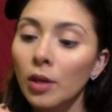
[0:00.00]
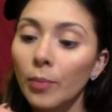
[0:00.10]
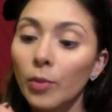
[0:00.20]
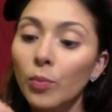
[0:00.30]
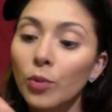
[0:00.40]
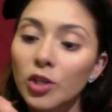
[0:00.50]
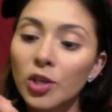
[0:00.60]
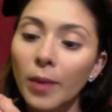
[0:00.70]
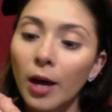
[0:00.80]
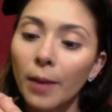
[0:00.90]
I'm gonna brush
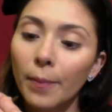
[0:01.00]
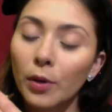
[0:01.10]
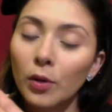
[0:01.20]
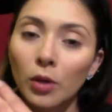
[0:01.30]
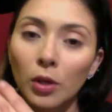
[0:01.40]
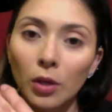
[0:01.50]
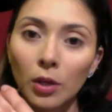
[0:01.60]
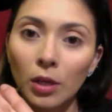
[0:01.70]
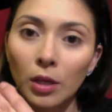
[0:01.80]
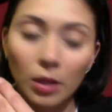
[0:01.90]
them up.
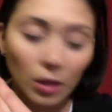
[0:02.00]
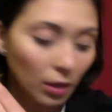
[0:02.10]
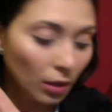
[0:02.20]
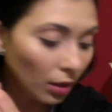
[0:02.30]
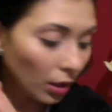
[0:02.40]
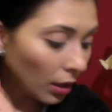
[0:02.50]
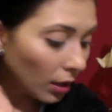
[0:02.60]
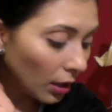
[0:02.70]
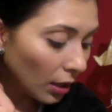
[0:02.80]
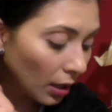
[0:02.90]

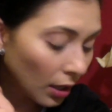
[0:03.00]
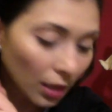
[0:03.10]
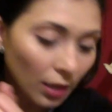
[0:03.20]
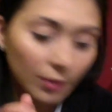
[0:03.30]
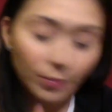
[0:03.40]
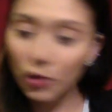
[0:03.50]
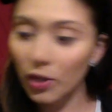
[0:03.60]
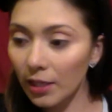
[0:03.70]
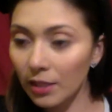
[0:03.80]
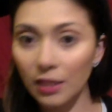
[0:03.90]
And then I'm
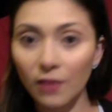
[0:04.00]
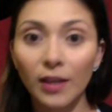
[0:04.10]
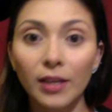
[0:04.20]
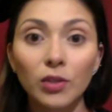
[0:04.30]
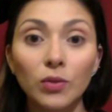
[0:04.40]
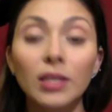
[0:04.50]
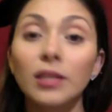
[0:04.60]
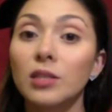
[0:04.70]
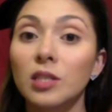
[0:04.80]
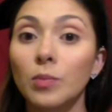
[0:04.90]
trying to see if I can use like a
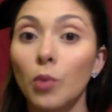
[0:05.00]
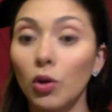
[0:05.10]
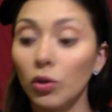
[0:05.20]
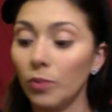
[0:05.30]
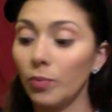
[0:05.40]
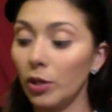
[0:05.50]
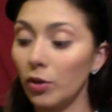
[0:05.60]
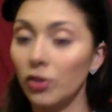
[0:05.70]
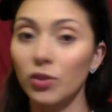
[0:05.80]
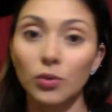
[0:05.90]
smaller
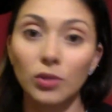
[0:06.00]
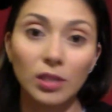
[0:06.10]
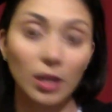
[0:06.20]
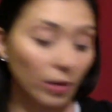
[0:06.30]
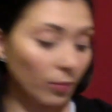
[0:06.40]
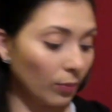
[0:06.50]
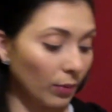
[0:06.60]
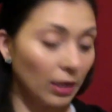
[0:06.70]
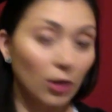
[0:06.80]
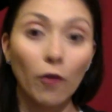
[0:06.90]
mirror so it's not up
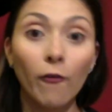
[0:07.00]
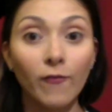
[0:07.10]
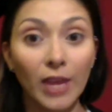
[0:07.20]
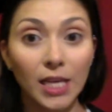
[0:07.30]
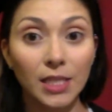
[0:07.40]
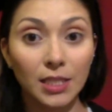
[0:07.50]
in your face.